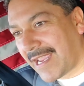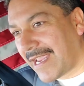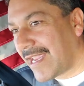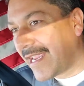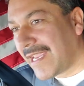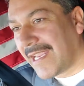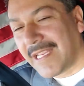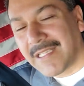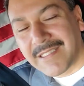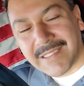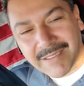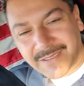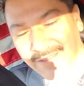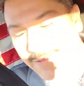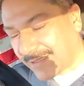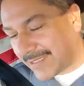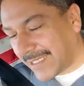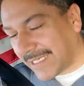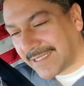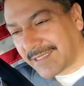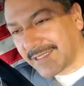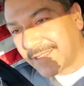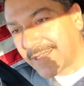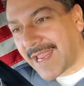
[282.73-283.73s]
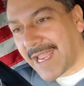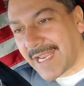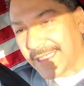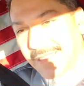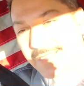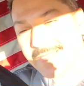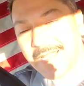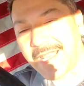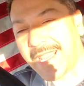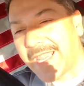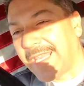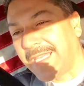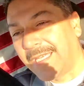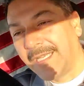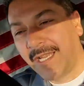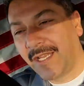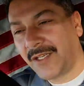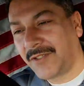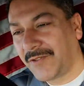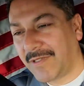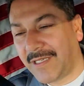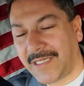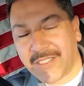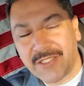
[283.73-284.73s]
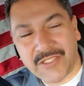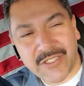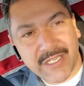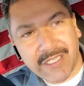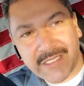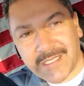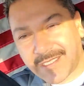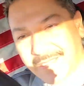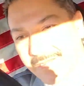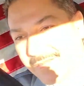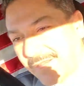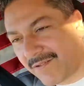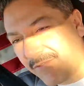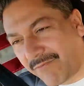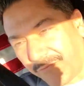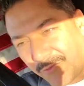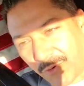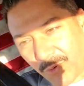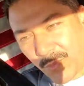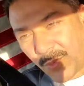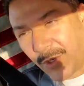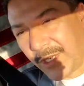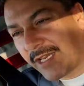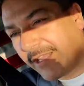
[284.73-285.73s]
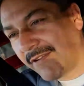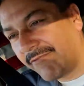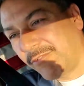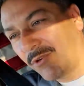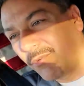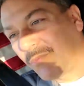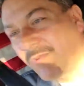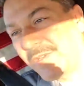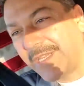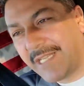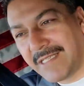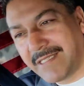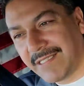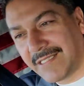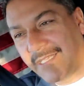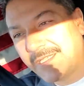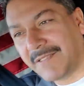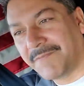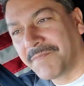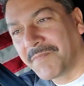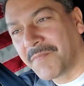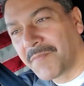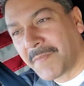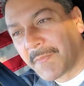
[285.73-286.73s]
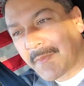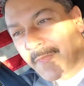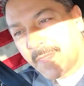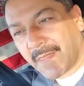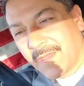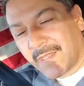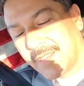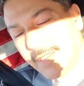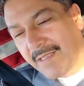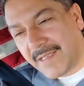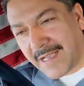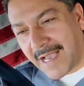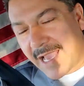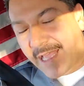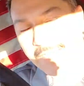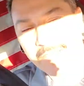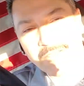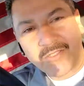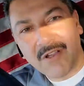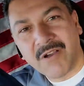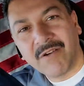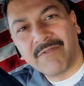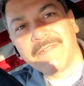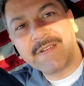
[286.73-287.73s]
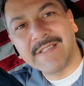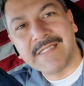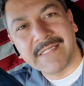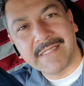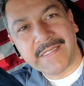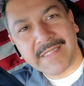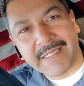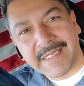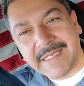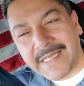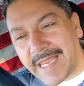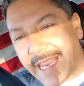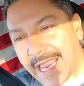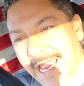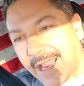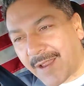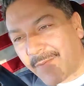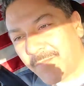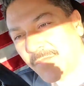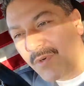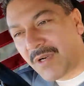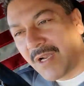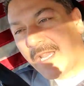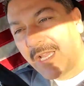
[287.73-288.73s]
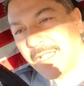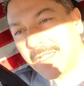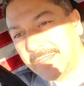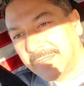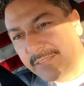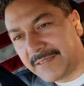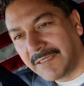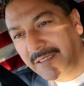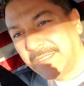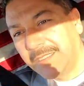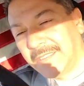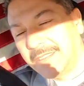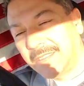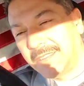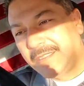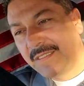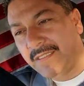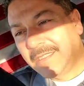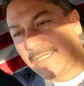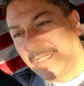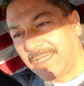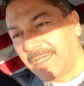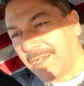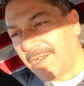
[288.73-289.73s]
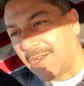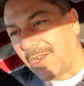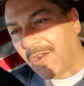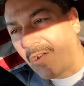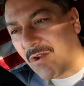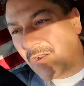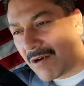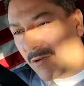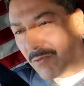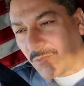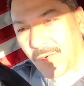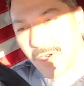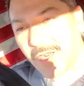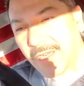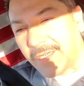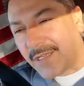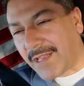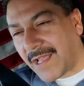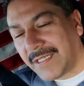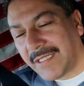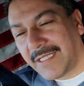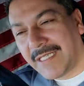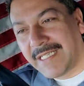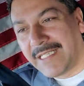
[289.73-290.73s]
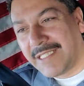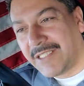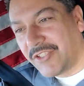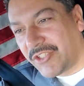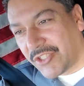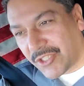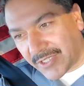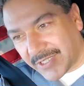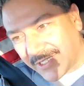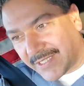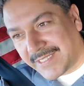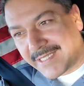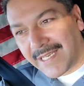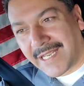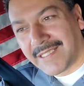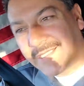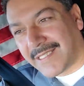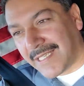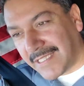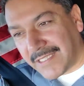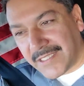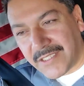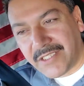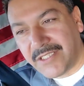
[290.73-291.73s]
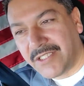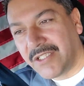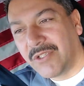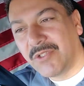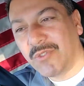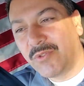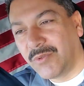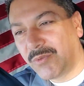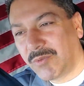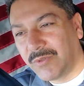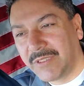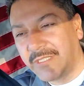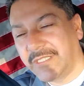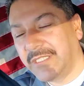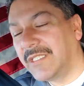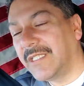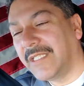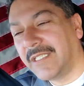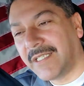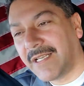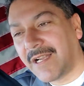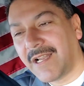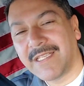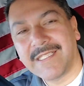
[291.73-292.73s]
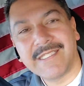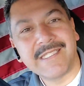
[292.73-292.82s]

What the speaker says: It's nice. The 800, just for whatever reason, I don't know if it's the camera or what on it, it just doesn't do good on